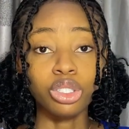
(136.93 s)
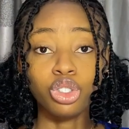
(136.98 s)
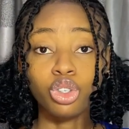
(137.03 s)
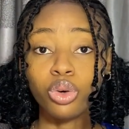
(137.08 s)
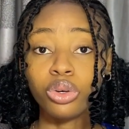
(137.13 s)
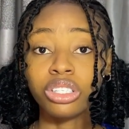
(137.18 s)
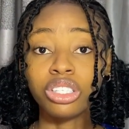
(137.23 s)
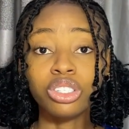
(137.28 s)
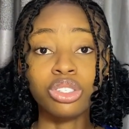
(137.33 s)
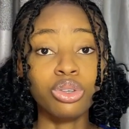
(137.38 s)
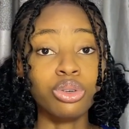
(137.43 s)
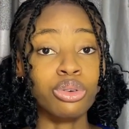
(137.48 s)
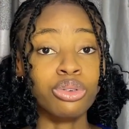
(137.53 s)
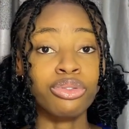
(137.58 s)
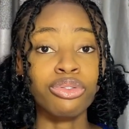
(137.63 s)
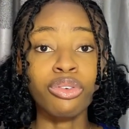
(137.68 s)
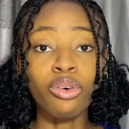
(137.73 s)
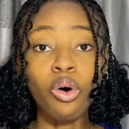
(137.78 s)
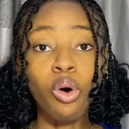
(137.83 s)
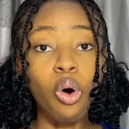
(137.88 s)
So it is good
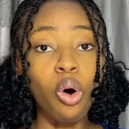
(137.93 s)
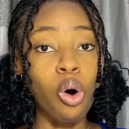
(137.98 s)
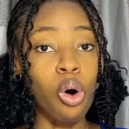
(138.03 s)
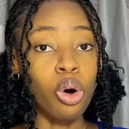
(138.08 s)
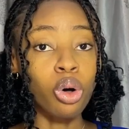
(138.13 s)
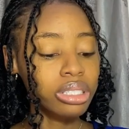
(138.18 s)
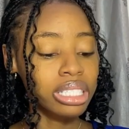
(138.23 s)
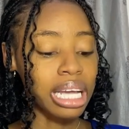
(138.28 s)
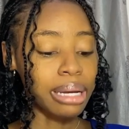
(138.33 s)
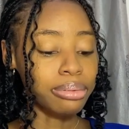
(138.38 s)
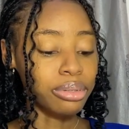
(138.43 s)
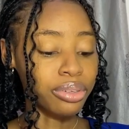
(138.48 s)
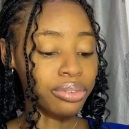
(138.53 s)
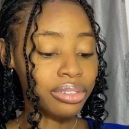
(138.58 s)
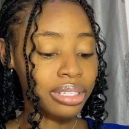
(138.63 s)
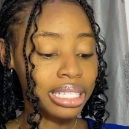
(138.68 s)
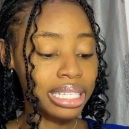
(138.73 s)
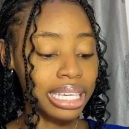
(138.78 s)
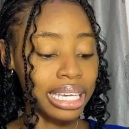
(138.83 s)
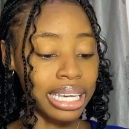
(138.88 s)
for all types of
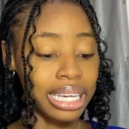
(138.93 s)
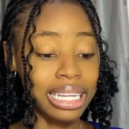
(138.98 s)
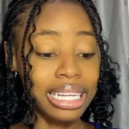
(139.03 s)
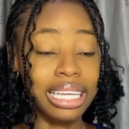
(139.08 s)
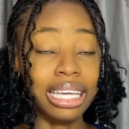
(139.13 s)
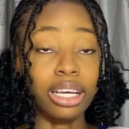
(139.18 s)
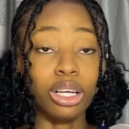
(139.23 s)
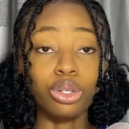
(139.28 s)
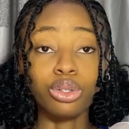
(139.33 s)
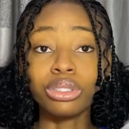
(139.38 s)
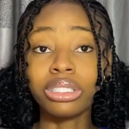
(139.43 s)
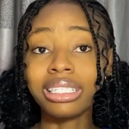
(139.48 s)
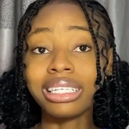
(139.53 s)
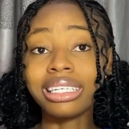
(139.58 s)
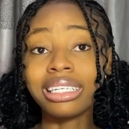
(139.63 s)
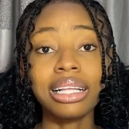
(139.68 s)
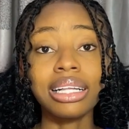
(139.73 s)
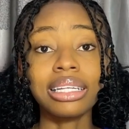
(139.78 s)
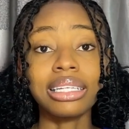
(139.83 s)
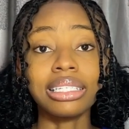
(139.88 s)
skin,
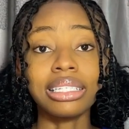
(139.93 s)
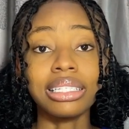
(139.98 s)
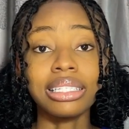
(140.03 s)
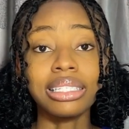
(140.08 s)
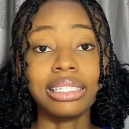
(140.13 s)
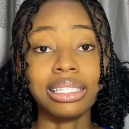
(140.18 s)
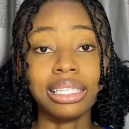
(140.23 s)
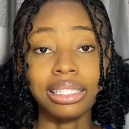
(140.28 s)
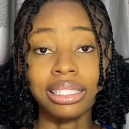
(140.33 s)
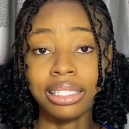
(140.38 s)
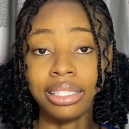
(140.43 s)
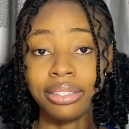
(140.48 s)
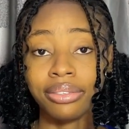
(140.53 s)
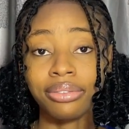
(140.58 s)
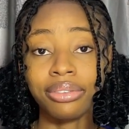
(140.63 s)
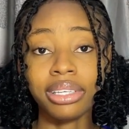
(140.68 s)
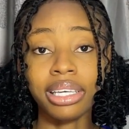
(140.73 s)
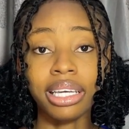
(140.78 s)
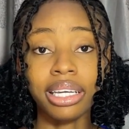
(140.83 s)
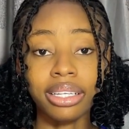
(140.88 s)
including sensitive
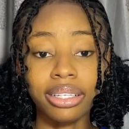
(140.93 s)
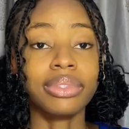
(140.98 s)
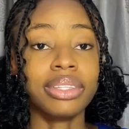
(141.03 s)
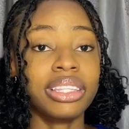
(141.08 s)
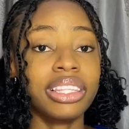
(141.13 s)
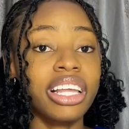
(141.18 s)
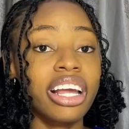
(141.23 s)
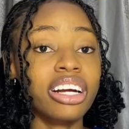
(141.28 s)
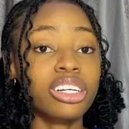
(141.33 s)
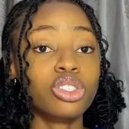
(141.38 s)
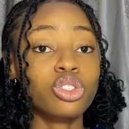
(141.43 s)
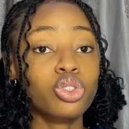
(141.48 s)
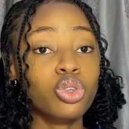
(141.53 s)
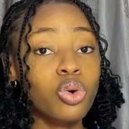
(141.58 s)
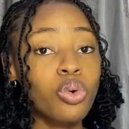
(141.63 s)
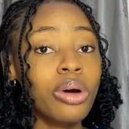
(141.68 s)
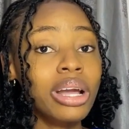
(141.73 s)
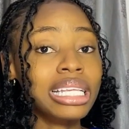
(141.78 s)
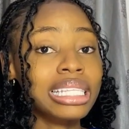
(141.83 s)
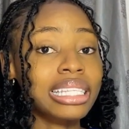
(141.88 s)
skin. There are
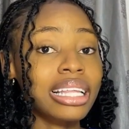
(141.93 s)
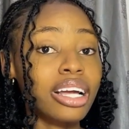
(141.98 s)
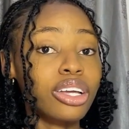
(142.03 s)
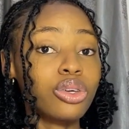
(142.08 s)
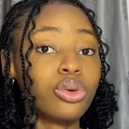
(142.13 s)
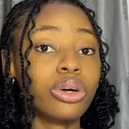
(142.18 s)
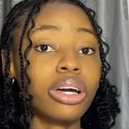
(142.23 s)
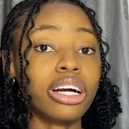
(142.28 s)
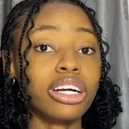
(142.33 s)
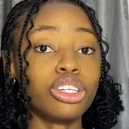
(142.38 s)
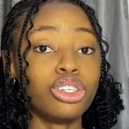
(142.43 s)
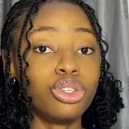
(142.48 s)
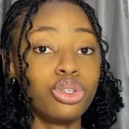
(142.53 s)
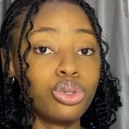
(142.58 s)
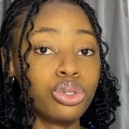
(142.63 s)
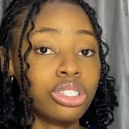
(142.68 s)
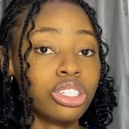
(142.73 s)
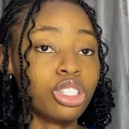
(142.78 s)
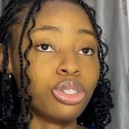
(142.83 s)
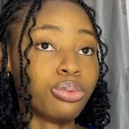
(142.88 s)
2 ways that you can
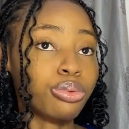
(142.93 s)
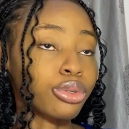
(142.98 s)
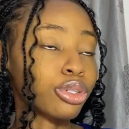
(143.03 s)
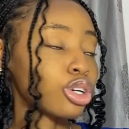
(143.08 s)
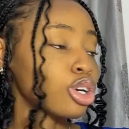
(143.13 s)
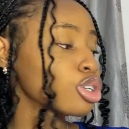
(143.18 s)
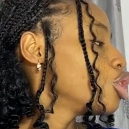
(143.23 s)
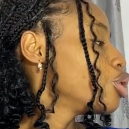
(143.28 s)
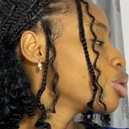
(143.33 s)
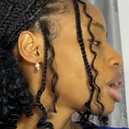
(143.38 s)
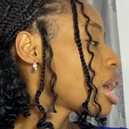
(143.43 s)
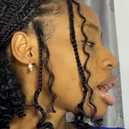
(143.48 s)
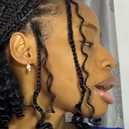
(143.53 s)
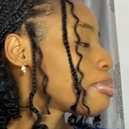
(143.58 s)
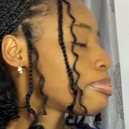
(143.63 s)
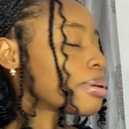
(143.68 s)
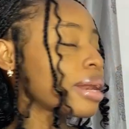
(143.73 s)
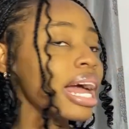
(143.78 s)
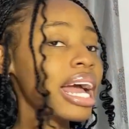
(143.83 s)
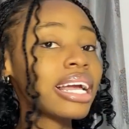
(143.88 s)
use this product. You can
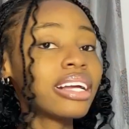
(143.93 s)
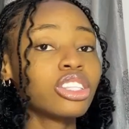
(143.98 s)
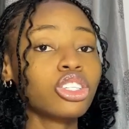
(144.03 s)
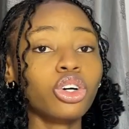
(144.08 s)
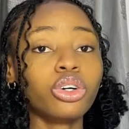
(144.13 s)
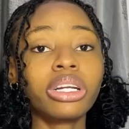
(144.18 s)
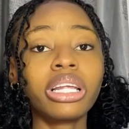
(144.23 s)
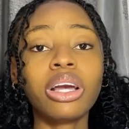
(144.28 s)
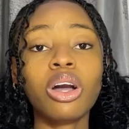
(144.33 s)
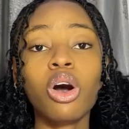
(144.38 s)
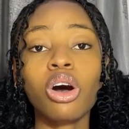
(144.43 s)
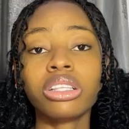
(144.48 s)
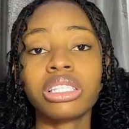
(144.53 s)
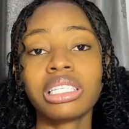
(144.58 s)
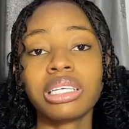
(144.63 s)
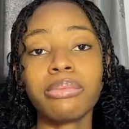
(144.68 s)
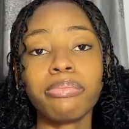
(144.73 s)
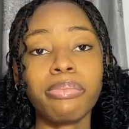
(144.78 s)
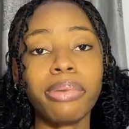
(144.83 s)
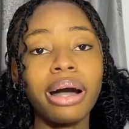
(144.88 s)
apply it on a
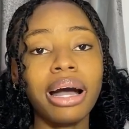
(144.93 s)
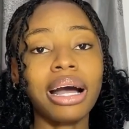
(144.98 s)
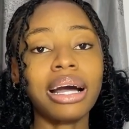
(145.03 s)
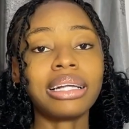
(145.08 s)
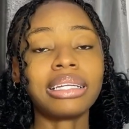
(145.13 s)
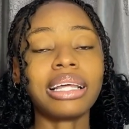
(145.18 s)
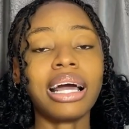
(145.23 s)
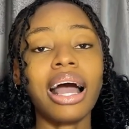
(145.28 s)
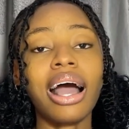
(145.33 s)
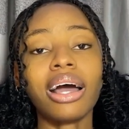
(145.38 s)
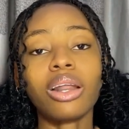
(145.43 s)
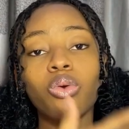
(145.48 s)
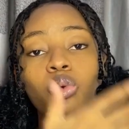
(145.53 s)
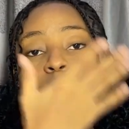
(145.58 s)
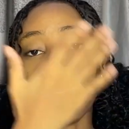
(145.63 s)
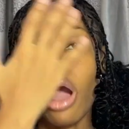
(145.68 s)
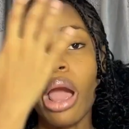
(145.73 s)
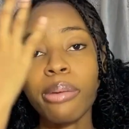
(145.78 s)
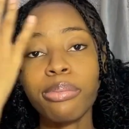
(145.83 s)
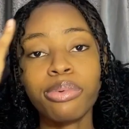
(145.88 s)
cotton pad
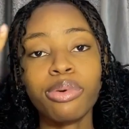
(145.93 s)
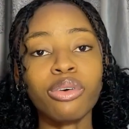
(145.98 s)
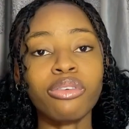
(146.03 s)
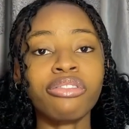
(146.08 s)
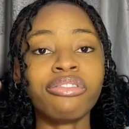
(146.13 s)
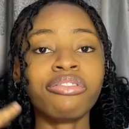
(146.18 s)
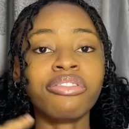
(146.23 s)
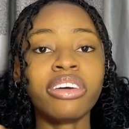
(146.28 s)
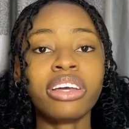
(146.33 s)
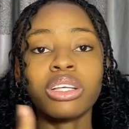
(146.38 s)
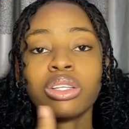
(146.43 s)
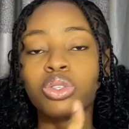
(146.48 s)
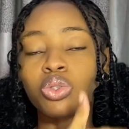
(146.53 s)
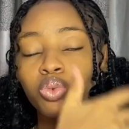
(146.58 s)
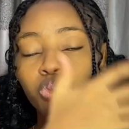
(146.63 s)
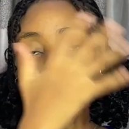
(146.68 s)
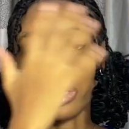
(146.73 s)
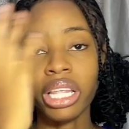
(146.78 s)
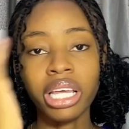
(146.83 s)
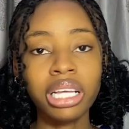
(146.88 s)
and wipe your
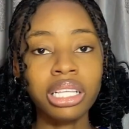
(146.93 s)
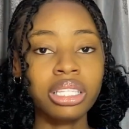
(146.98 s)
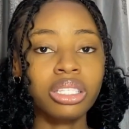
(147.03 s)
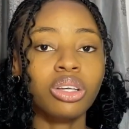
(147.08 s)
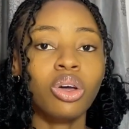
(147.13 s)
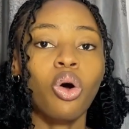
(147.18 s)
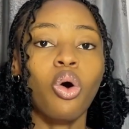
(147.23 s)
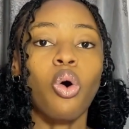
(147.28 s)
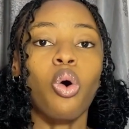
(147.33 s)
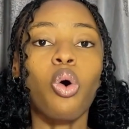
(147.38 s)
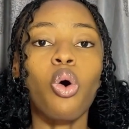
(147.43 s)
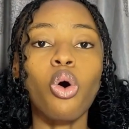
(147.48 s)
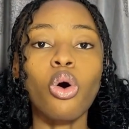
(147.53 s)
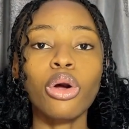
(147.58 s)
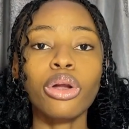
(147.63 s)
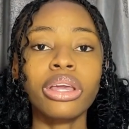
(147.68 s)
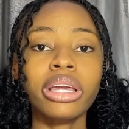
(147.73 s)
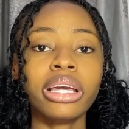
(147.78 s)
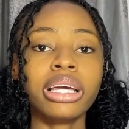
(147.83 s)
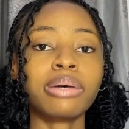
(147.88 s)
face with it,
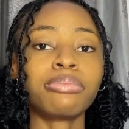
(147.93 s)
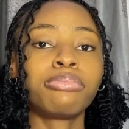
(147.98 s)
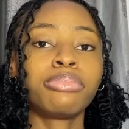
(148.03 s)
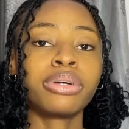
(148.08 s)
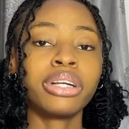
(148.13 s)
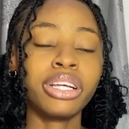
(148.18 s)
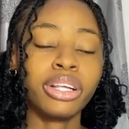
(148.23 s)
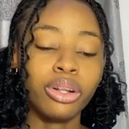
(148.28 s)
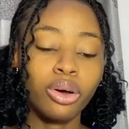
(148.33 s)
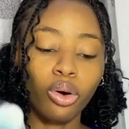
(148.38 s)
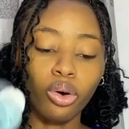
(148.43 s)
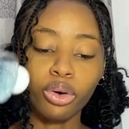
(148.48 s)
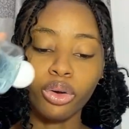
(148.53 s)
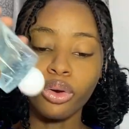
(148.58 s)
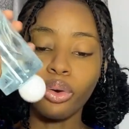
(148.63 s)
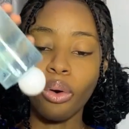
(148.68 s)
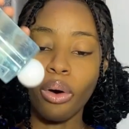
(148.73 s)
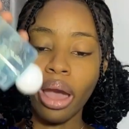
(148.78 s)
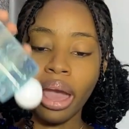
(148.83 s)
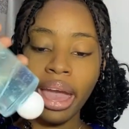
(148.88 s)
or you can put it on
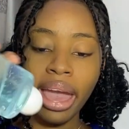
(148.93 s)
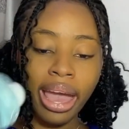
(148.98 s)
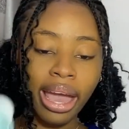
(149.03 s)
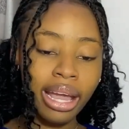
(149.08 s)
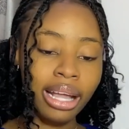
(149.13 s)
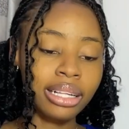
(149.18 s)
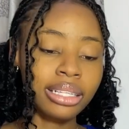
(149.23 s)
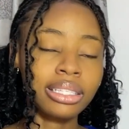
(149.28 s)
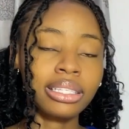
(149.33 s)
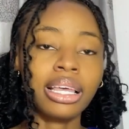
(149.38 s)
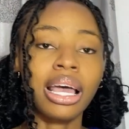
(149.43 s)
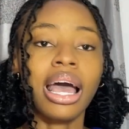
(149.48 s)
your hands